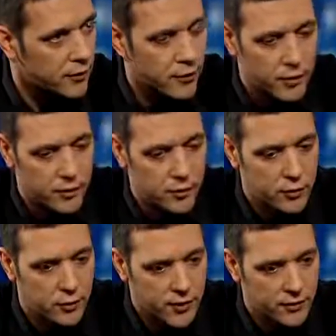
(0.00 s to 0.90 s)
And so do
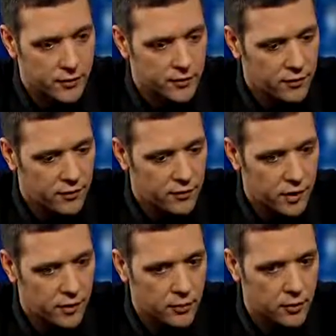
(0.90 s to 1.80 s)
you get the sense that there's
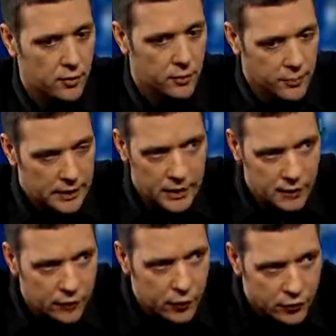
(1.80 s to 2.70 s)
going to be
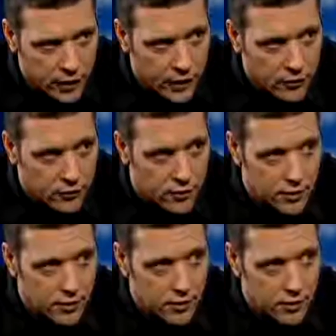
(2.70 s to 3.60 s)
meaningful change
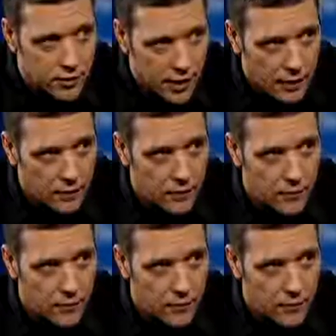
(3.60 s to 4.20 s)
now?